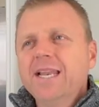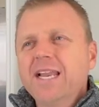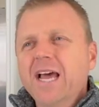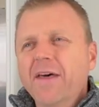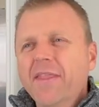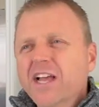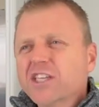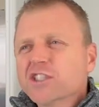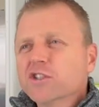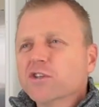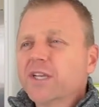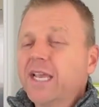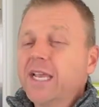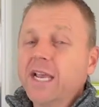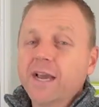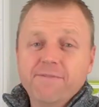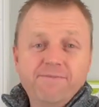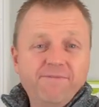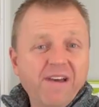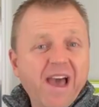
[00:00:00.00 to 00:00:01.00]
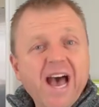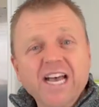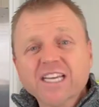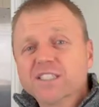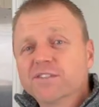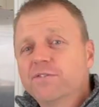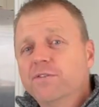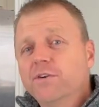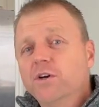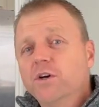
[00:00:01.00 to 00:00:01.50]
Now that's looking at
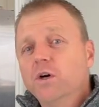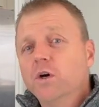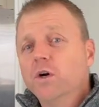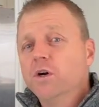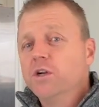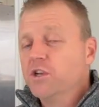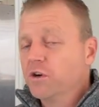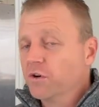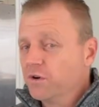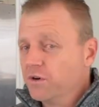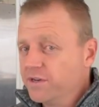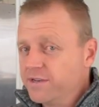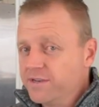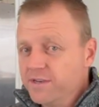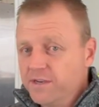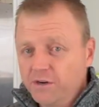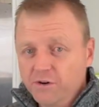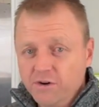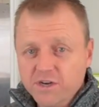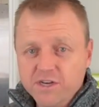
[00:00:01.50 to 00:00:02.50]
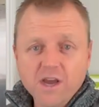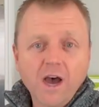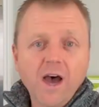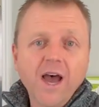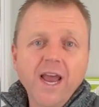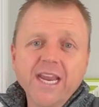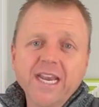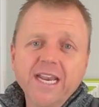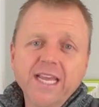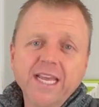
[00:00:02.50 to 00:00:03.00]
fast food, you're
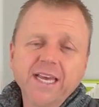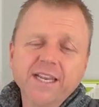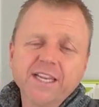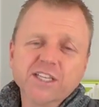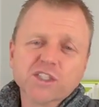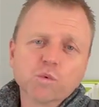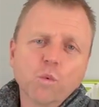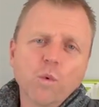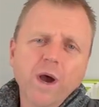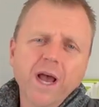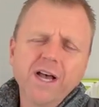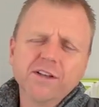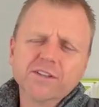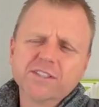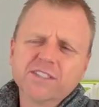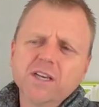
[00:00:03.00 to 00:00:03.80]
dining in as well.